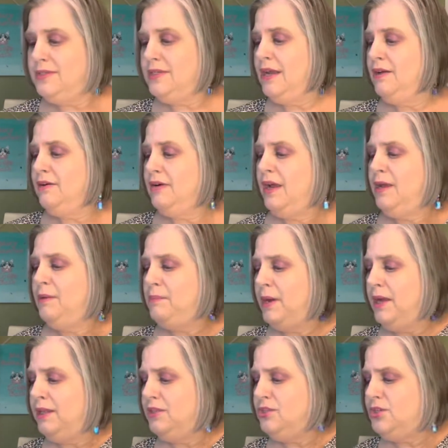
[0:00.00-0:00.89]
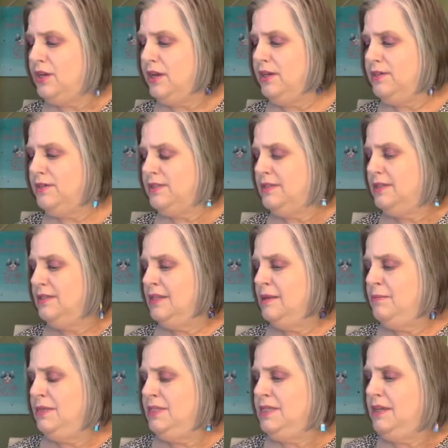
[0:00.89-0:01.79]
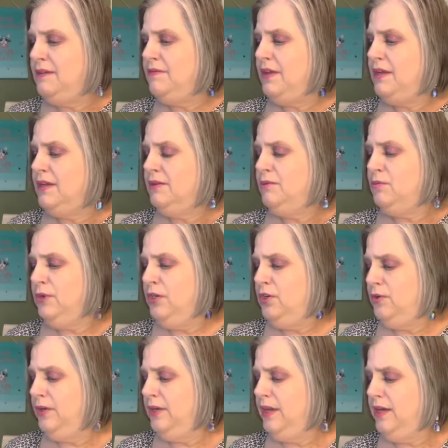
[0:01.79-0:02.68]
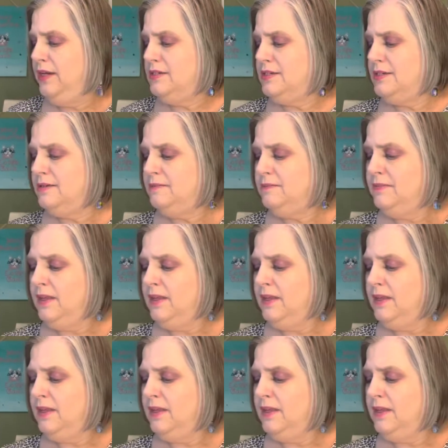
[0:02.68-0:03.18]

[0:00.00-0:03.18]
Now I apologize. Let me see if I can recreate.